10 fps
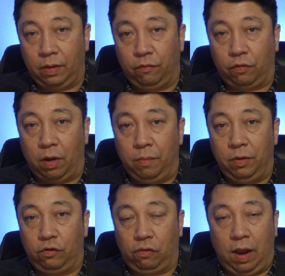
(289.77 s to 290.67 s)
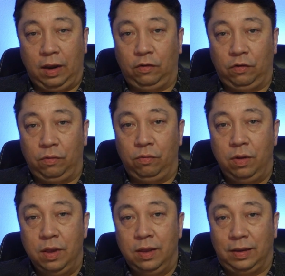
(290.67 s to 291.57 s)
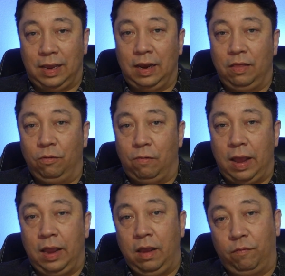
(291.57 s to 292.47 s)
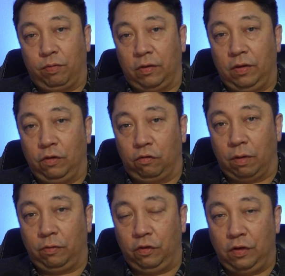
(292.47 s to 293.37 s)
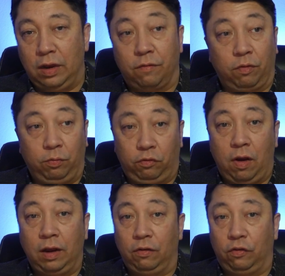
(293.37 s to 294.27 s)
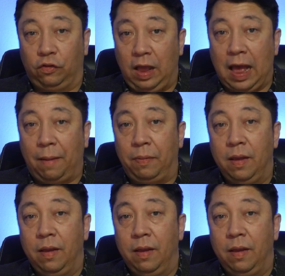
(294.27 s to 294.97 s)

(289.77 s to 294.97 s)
from trying to get in the way of President Trump's agenda, from trying to stop